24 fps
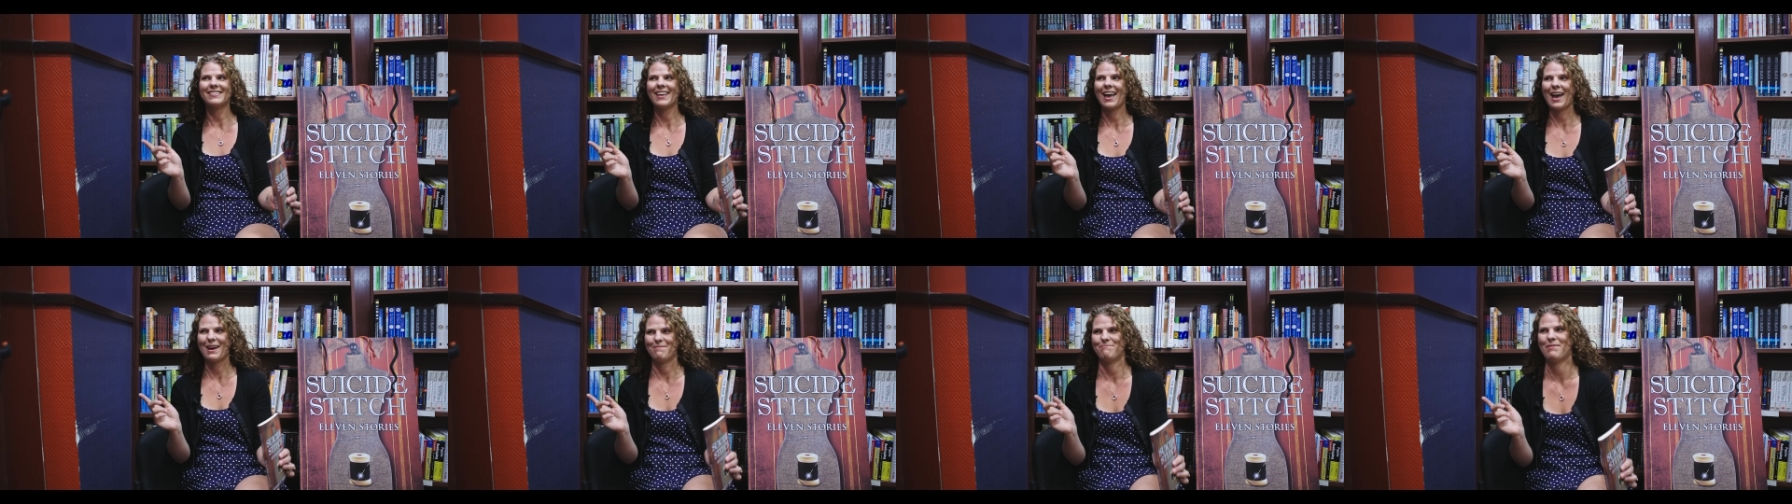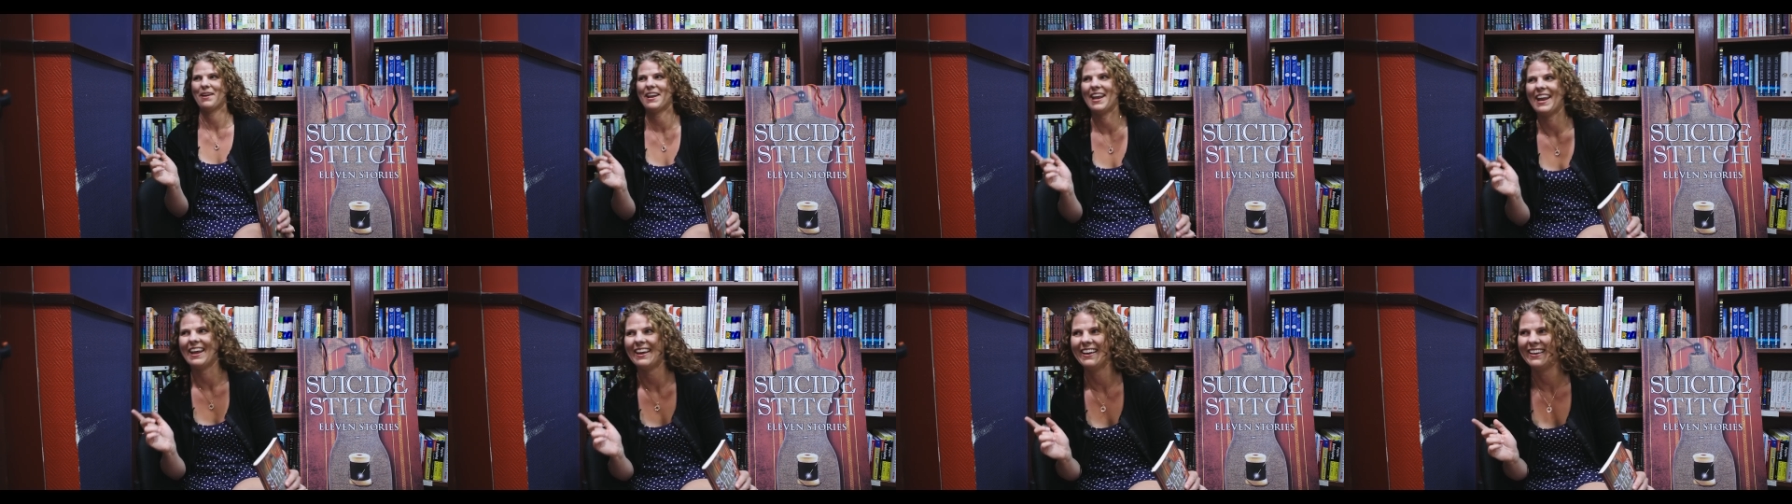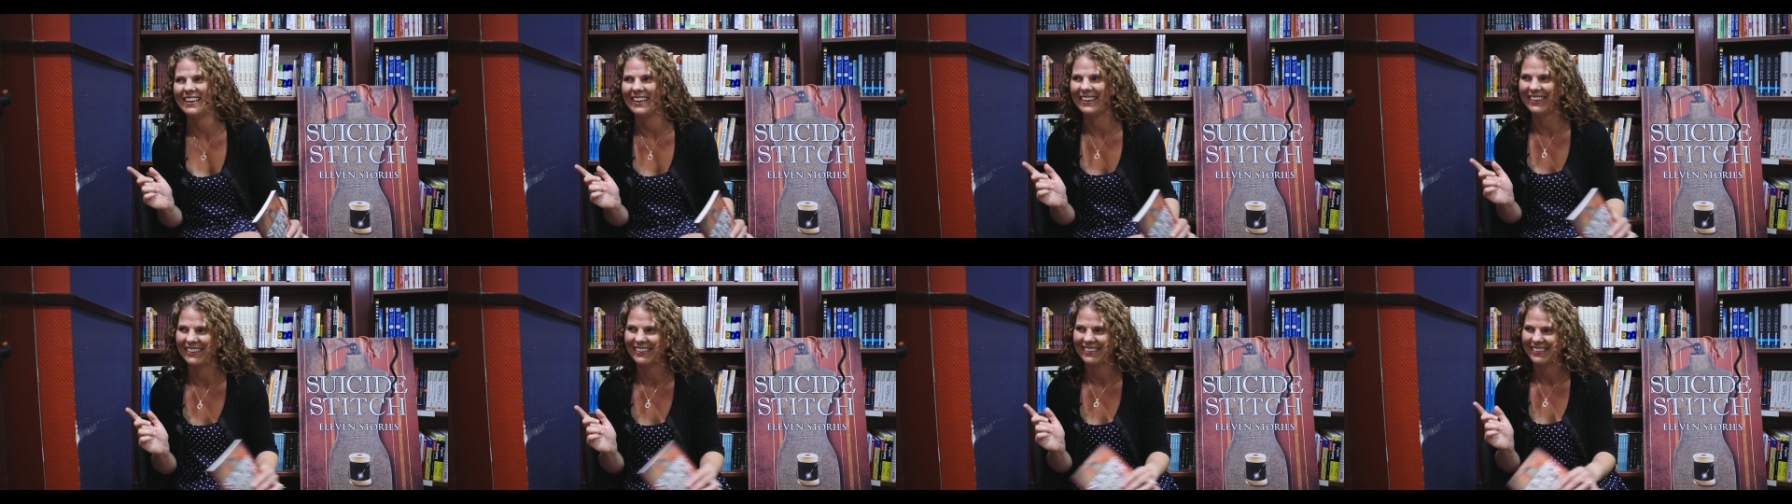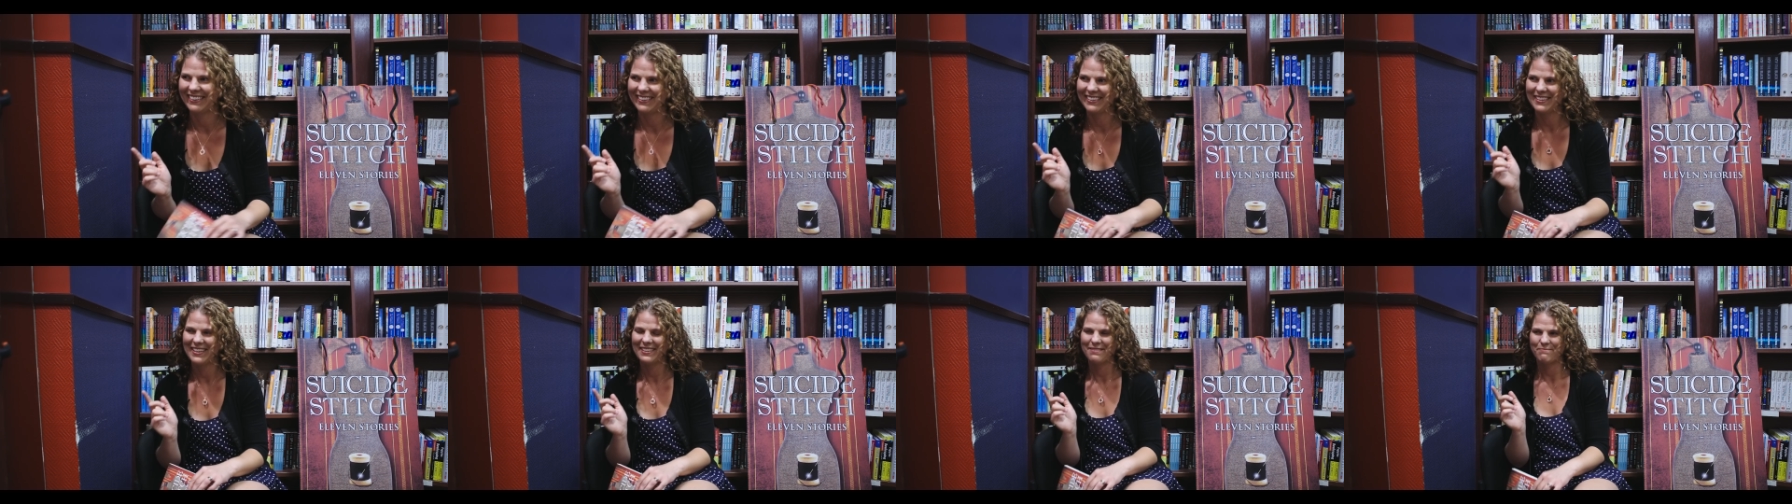happening
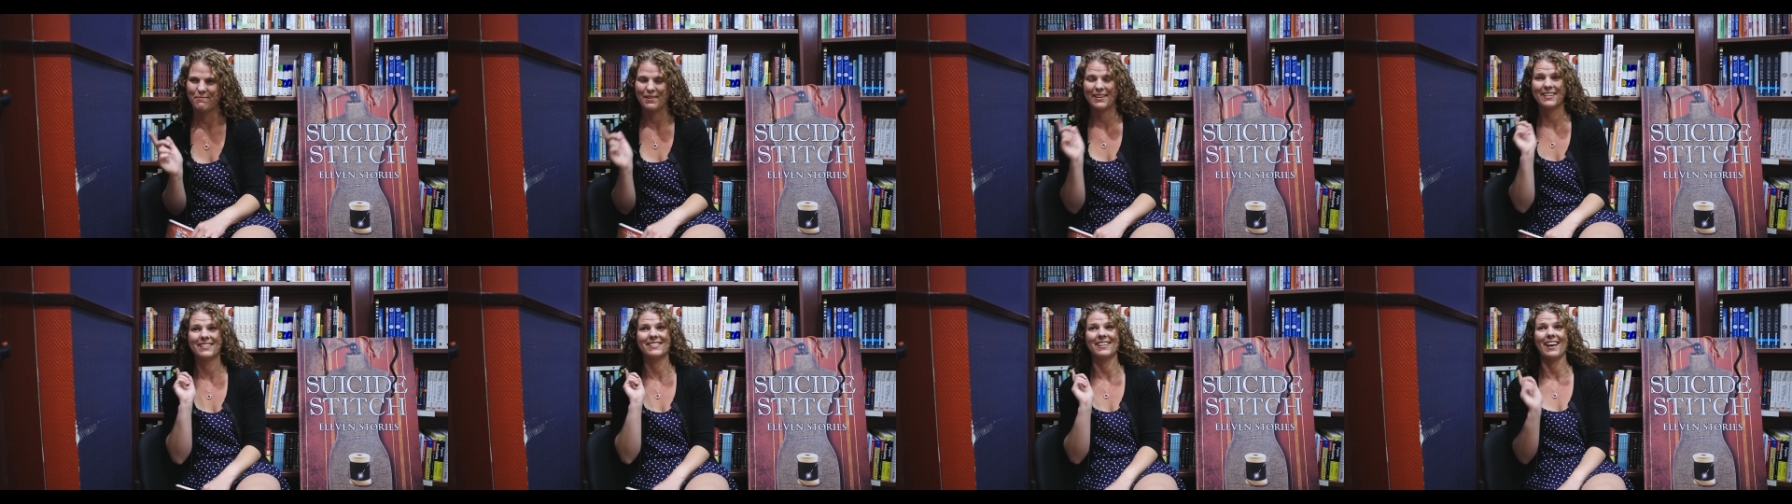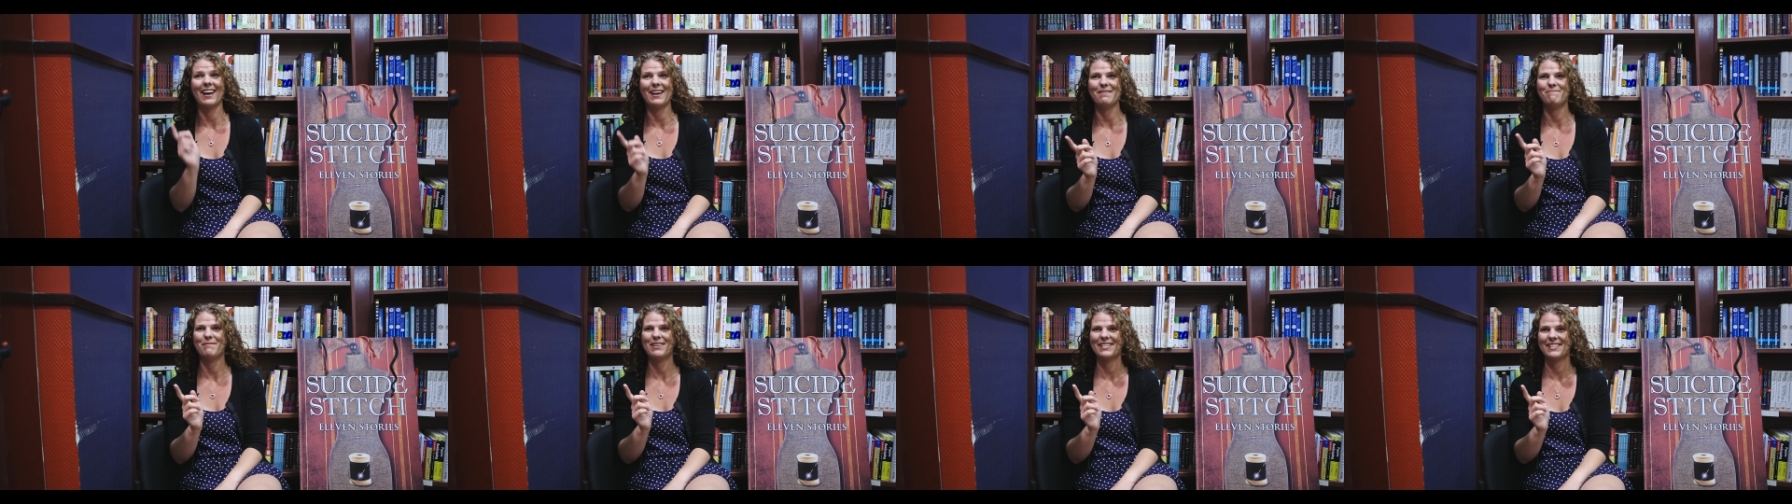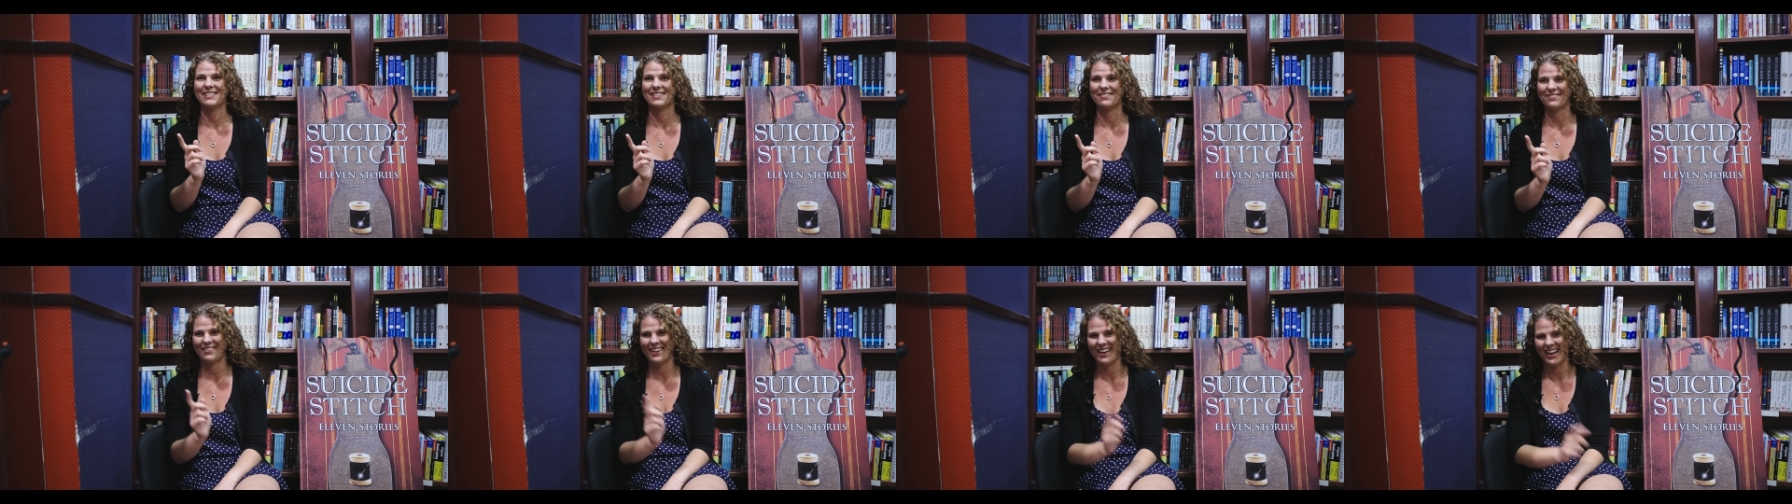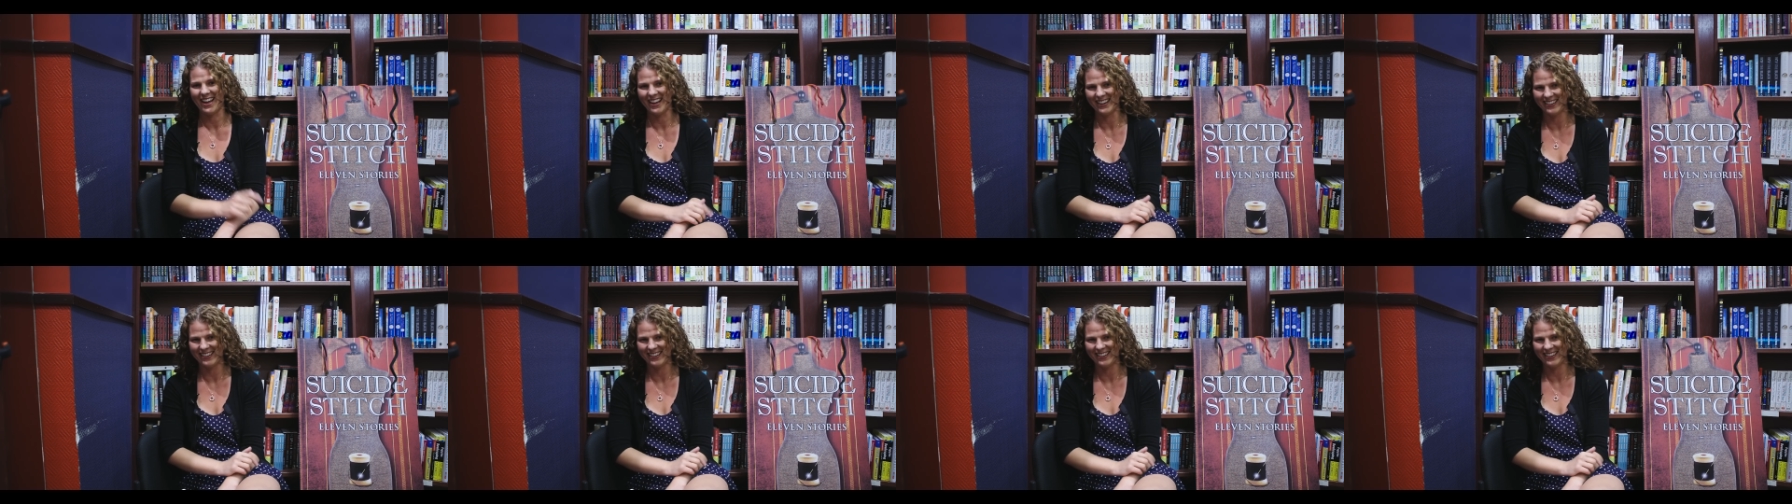because I missed a run.